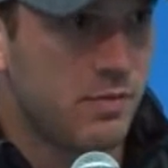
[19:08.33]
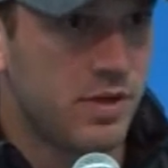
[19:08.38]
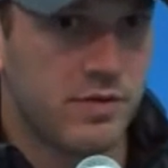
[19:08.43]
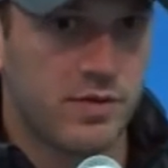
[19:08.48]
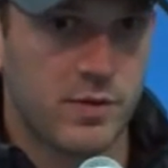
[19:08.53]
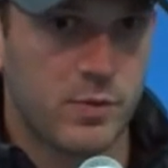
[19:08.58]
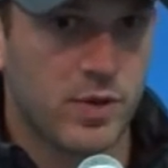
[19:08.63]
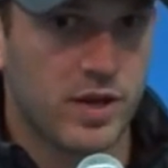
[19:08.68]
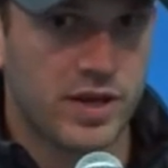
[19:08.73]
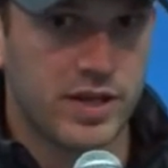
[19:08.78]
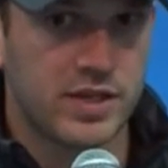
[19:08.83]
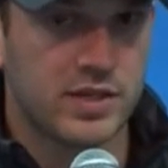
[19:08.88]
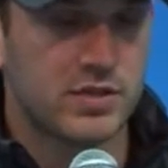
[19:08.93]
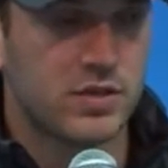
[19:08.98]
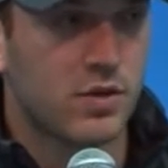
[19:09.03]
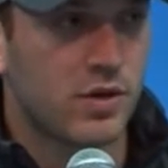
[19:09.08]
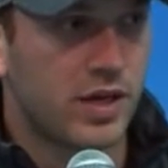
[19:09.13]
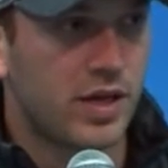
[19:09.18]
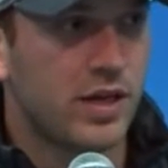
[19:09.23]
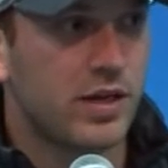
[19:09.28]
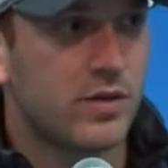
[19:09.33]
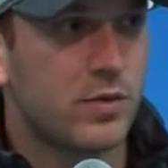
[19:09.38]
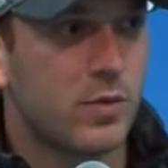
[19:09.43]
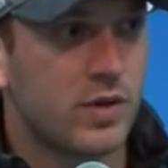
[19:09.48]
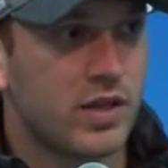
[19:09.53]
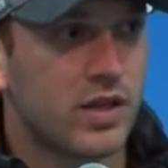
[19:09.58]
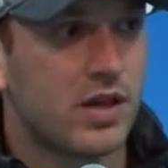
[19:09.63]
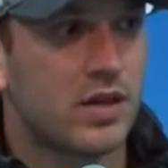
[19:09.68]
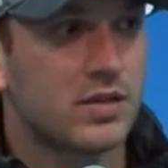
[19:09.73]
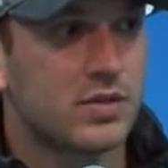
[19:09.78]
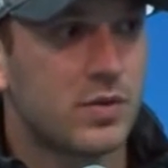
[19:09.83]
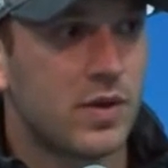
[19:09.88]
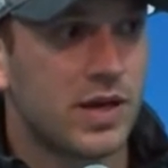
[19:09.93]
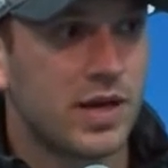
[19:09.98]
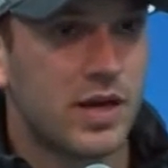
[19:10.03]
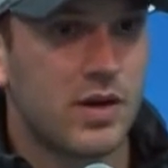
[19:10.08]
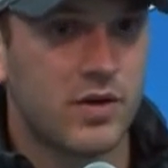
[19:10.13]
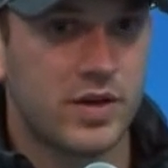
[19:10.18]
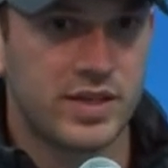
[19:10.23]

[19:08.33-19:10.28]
even when he's not here with us right now.